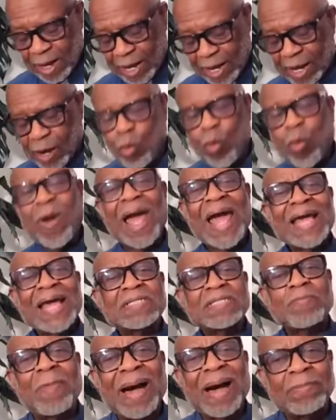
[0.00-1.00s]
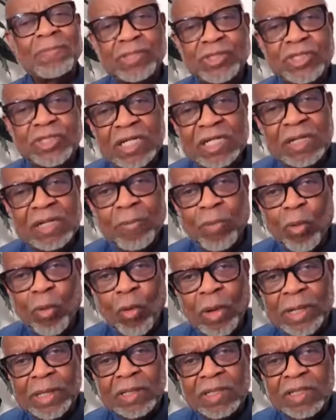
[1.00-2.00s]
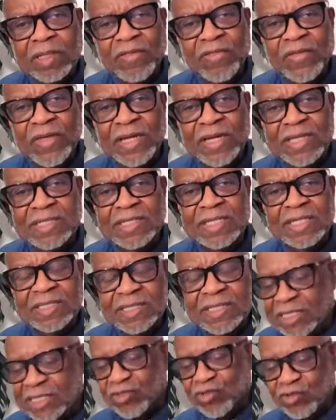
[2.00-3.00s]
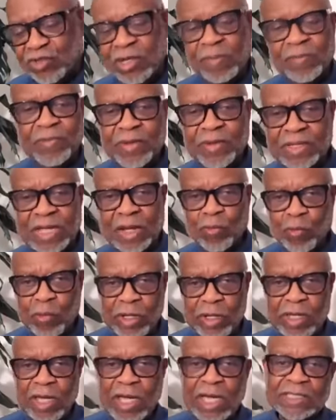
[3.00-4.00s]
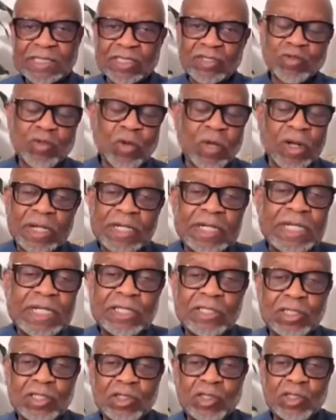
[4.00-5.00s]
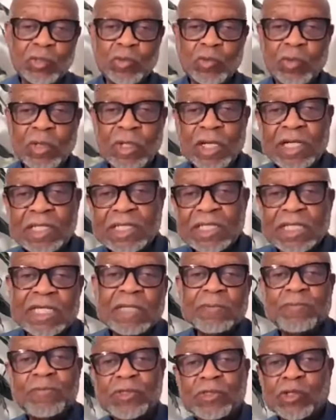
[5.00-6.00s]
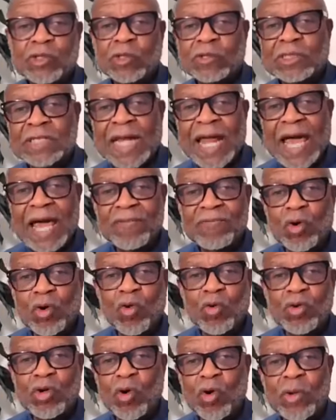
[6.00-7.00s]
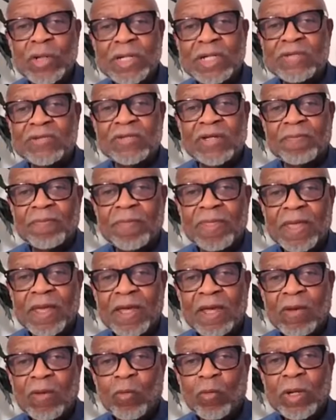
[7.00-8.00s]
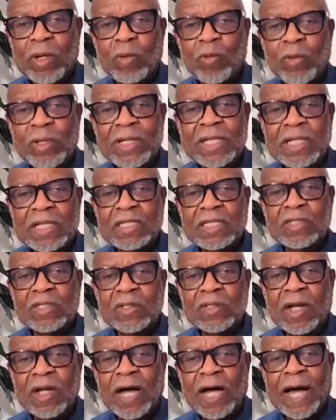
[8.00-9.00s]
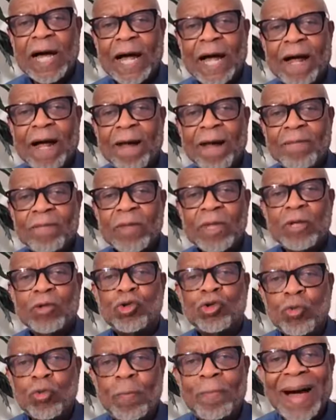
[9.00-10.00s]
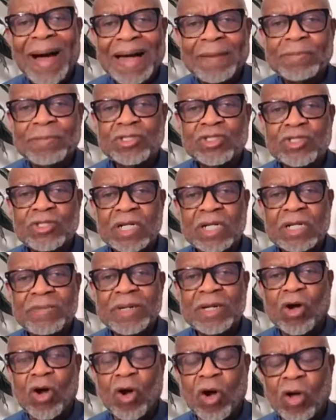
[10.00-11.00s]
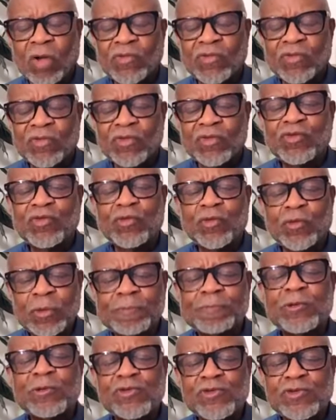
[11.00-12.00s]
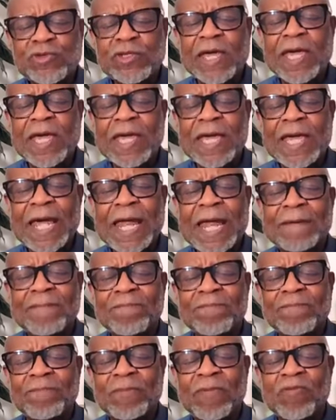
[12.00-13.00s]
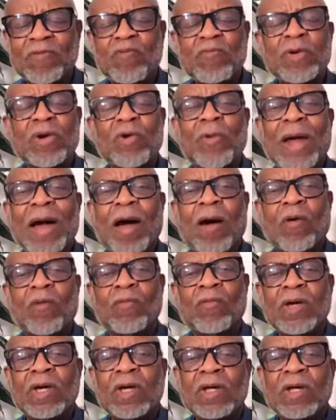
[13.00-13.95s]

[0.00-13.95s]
Uh, why is Bible study important, do you think? Is, is it just something that we just sort of need to do to keep the church alive? No, no, it isn't we, we need to uh, do Bible study because the scriptures say, and if you've been around